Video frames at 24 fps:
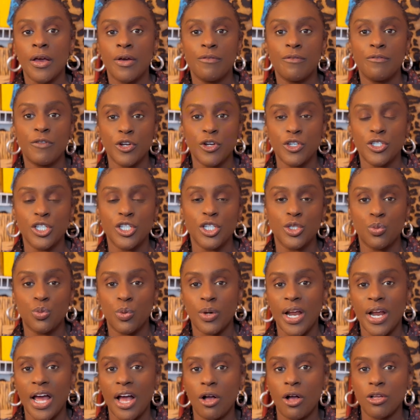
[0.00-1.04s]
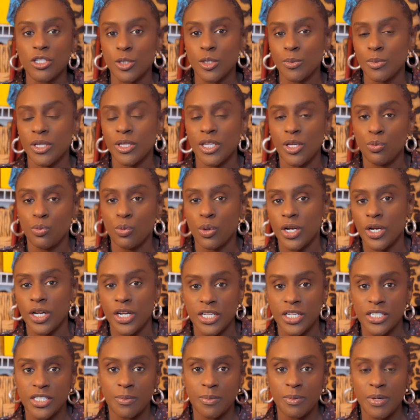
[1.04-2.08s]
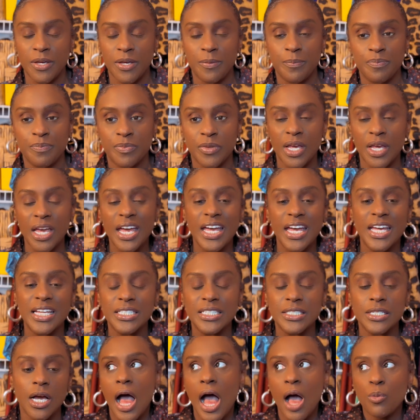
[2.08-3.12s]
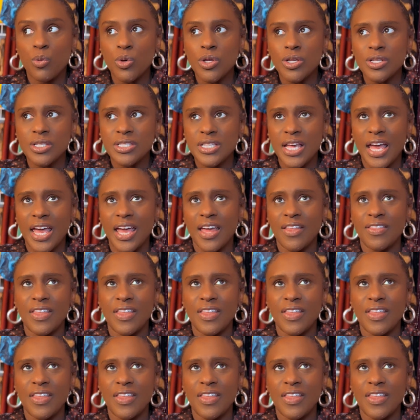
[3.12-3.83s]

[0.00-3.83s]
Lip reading: versus what I ultimately wanted it to be. And I will say